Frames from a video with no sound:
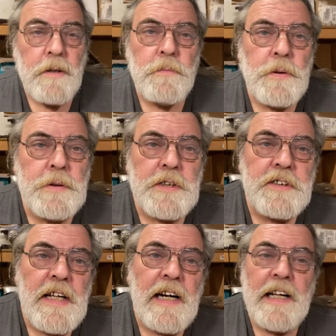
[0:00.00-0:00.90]

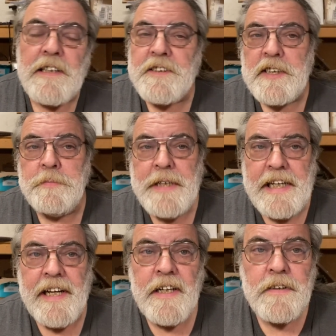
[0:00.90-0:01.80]
Ruger's little
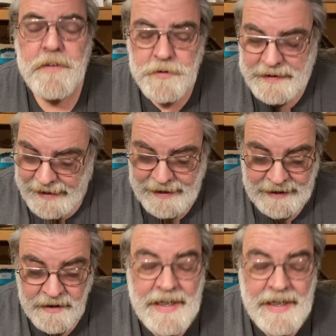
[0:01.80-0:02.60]
LCP 380